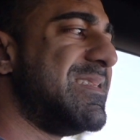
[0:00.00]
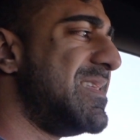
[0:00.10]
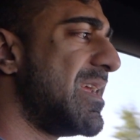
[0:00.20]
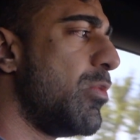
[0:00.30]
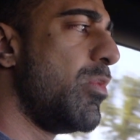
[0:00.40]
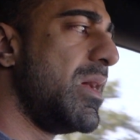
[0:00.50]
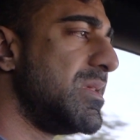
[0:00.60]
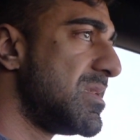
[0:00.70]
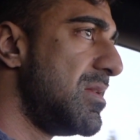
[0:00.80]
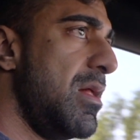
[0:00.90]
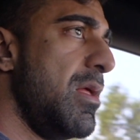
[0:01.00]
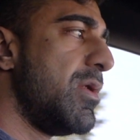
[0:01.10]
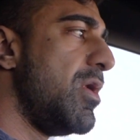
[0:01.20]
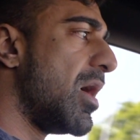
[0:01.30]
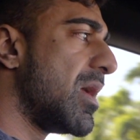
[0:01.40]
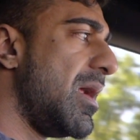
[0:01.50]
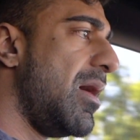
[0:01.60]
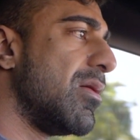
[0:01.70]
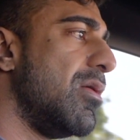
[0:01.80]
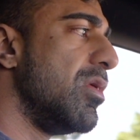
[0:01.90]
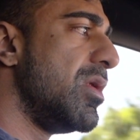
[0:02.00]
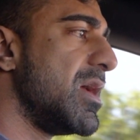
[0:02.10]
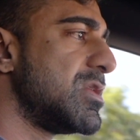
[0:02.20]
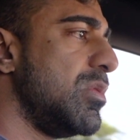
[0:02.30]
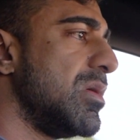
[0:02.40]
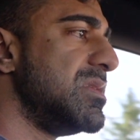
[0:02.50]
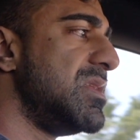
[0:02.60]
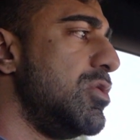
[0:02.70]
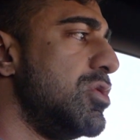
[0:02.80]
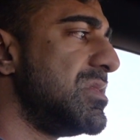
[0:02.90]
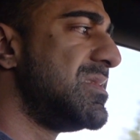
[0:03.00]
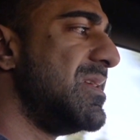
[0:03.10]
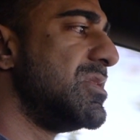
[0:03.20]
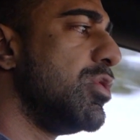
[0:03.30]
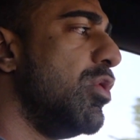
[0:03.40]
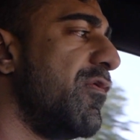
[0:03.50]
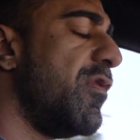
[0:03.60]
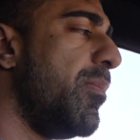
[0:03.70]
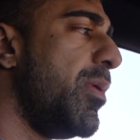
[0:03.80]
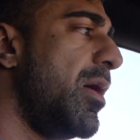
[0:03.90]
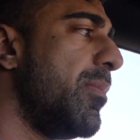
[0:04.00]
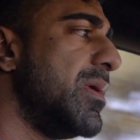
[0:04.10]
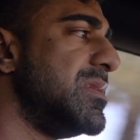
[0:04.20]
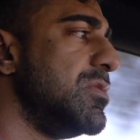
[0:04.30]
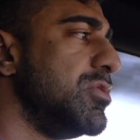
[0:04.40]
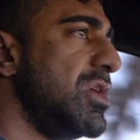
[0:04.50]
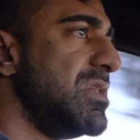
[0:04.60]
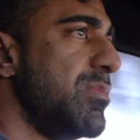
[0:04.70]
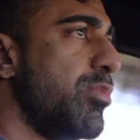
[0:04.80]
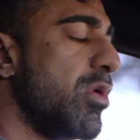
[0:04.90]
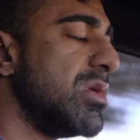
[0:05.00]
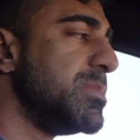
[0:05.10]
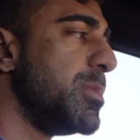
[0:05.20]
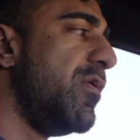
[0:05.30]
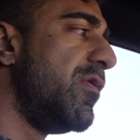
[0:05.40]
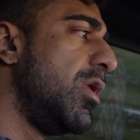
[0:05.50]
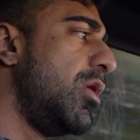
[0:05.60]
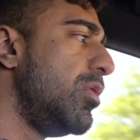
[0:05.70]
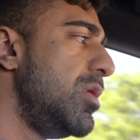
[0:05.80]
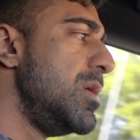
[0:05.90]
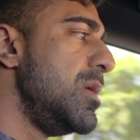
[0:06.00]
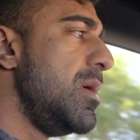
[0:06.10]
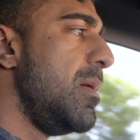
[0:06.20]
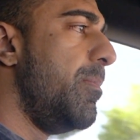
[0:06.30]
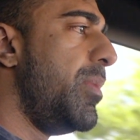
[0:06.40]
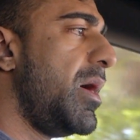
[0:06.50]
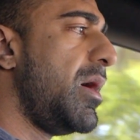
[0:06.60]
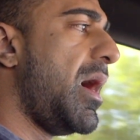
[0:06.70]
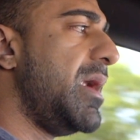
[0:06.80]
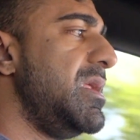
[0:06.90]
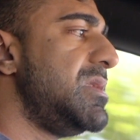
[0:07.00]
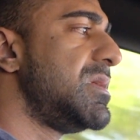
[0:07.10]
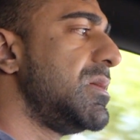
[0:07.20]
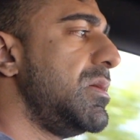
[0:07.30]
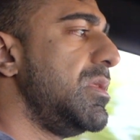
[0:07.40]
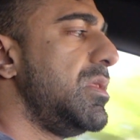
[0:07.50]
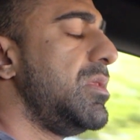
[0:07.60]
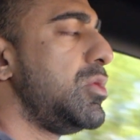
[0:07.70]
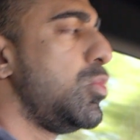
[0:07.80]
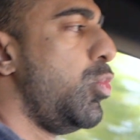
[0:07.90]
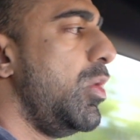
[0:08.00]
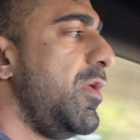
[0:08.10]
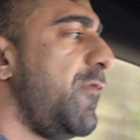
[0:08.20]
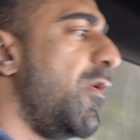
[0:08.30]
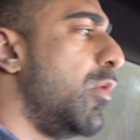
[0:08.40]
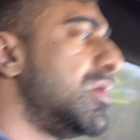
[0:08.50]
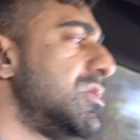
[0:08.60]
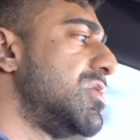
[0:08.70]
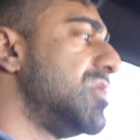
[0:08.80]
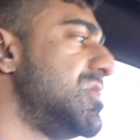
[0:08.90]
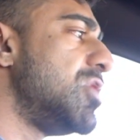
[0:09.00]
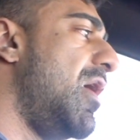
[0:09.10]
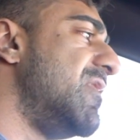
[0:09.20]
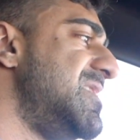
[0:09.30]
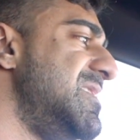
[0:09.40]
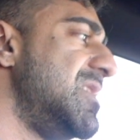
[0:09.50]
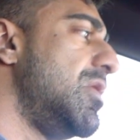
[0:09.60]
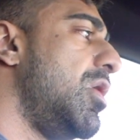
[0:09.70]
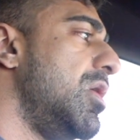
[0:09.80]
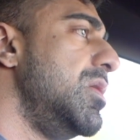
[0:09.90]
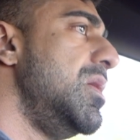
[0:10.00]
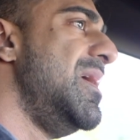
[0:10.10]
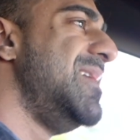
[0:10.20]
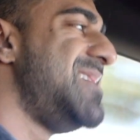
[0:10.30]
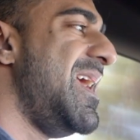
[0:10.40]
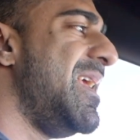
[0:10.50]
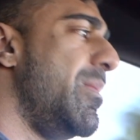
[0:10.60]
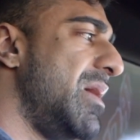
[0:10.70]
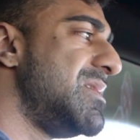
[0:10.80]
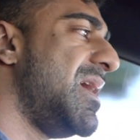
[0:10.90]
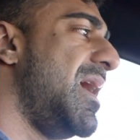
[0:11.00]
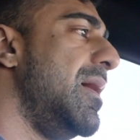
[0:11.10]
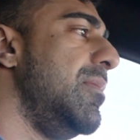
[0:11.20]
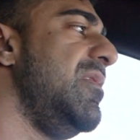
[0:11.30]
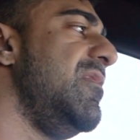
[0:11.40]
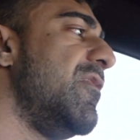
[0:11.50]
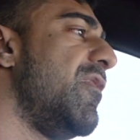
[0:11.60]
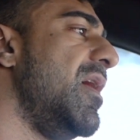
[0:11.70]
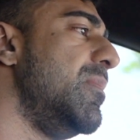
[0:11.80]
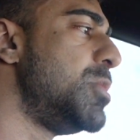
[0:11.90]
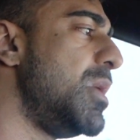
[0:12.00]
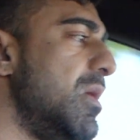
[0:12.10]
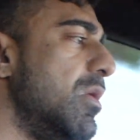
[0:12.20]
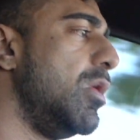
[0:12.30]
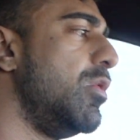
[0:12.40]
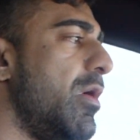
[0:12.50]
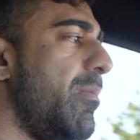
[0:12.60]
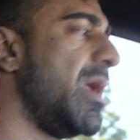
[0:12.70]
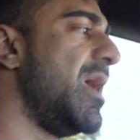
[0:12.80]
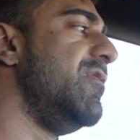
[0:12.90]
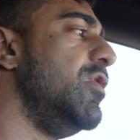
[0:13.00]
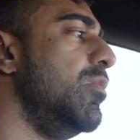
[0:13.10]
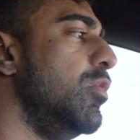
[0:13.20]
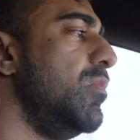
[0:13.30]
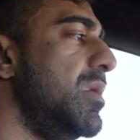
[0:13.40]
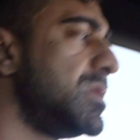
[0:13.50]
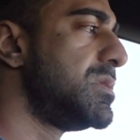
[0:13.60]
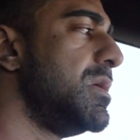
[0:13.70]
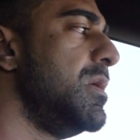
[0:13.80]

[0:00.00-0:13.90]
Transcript: second rest, knock it out, go to the next one because then you're just essentially going for a pump and still chasing progressive overload. But I need to really focus this off season on taking my time, even if I am training alone on my heavier movements.